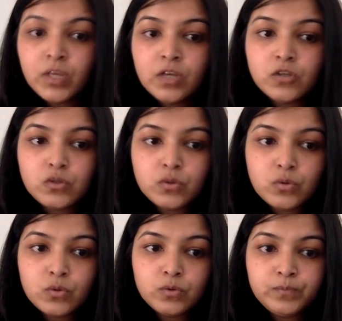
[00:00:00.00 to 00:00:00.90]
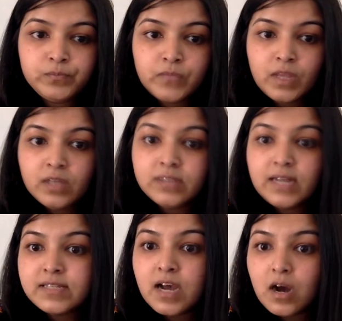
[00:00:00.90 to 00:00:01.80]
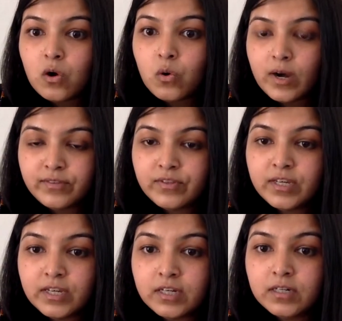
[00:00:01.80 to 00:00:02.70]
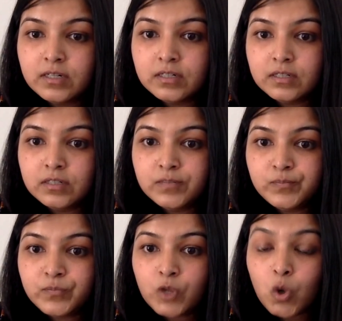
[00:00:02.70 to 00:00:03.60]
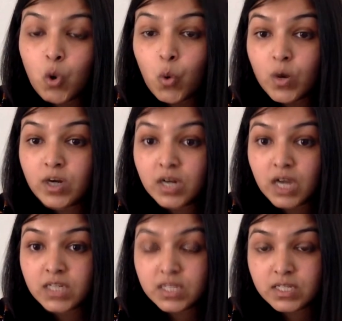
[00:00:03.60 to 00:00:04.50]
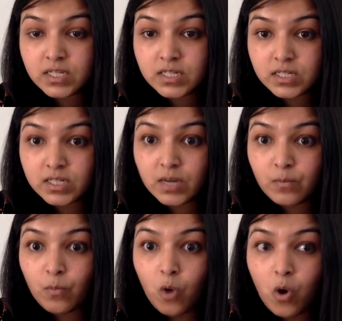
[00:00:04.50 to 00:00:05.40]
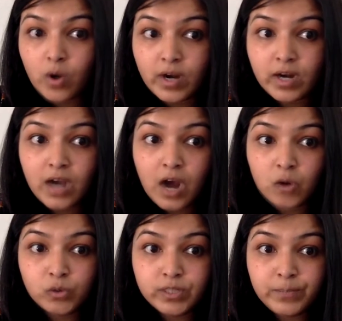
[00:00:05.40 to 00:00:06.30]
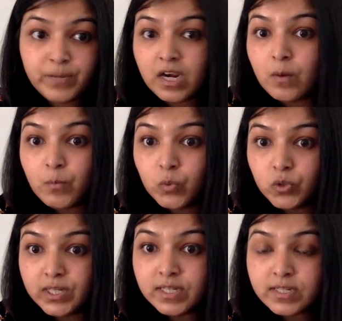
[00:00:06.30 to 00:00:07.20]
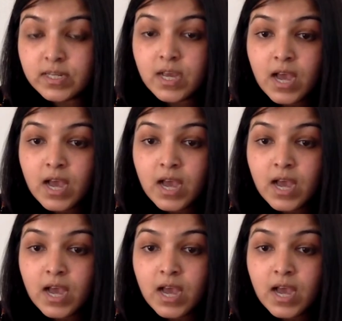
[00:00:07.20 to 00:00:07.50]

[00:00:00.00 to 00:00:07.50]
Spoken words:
So that's how I think overt narcissists are born and how they become bullies,